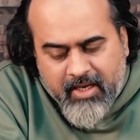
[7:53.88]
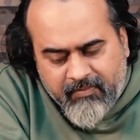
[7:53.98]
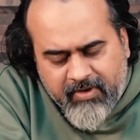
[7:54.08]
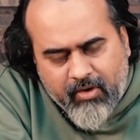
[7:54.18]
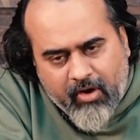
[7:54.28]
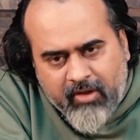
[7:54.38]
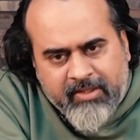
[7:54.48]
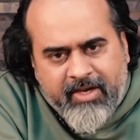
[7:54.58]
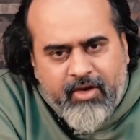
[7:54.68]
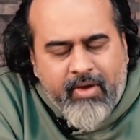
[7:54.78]
give it all
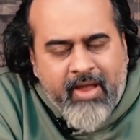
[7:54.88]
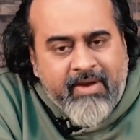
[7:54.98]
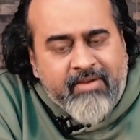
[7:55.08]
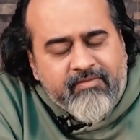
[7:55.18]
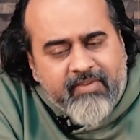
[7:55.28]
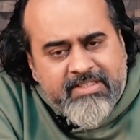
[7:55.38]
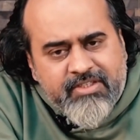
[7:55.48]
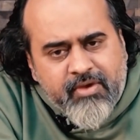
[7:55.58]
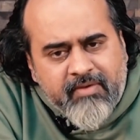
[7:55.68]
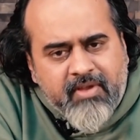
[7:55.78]
that you have and
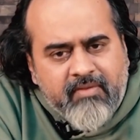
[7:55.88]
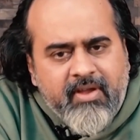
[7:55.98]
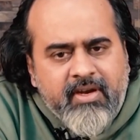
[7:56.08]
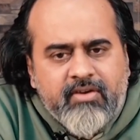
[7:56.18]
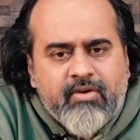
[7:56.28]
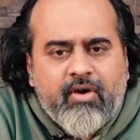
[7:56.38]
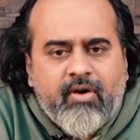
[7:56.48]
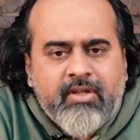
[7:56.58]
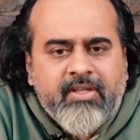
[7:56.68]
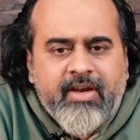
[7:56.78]
once you have given it
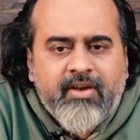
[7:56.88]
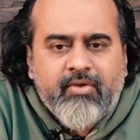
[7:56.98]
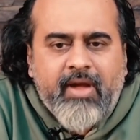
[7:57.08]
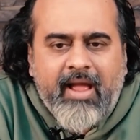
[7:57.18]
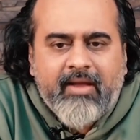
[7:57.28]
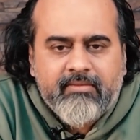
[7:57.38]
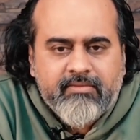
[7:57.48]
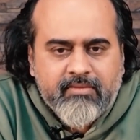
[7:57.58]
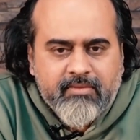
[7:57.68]
all that you have